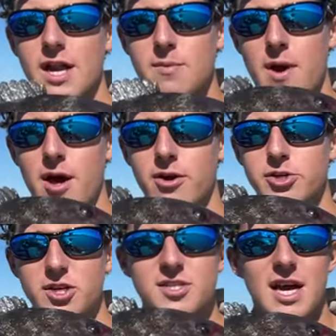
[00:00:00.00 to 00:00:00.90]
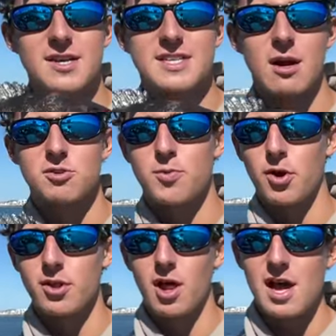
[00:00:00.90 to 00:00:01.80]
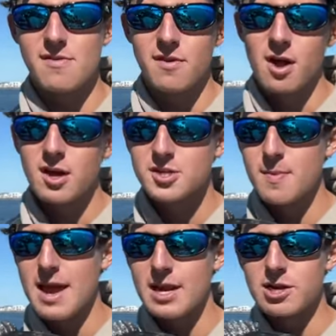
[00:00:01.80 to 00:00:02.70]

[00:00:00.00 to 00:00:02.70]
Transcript: any better. Just as I said, I was building life, eight